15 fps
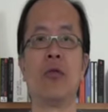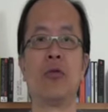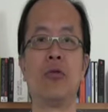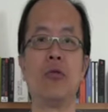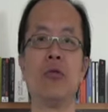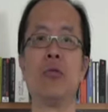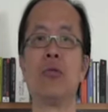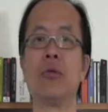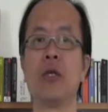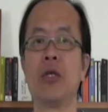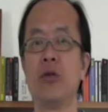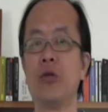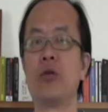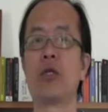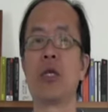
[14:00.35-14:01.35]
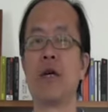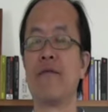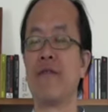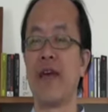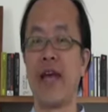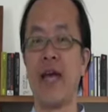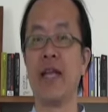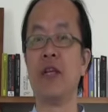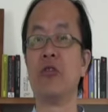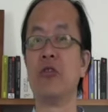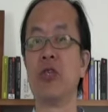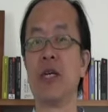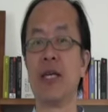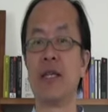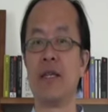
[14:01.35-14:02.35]
to the use of
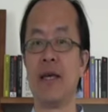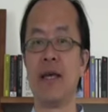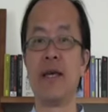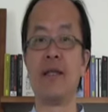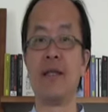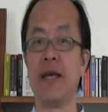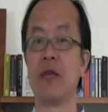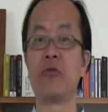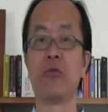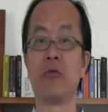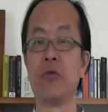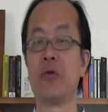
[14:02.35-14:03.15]
energy and natural